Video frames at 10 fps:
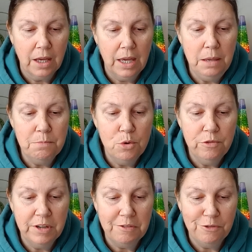Keep
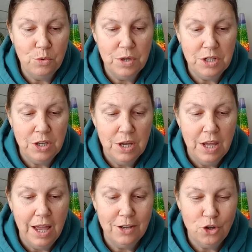moving forward
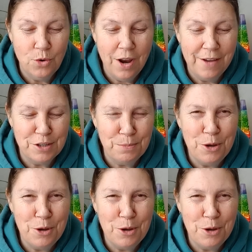and your life's